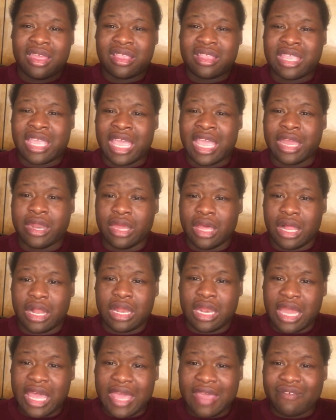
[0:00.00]
ten or
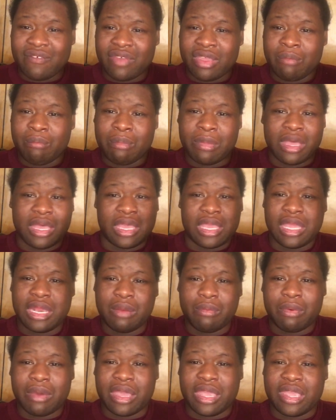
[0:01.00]
eleven, but
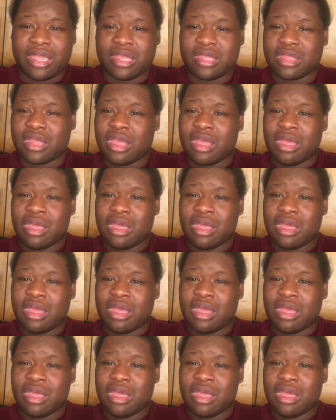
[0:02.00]
anyways.